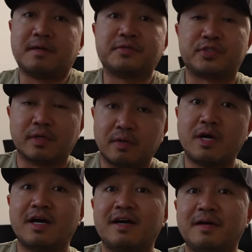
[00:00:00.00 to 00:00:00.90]
So
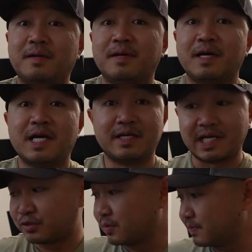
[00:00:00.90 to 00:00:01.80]
yeah,
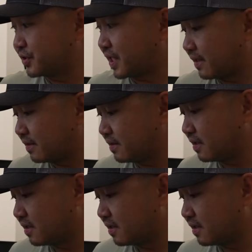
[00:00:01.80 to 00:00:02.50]
super excited.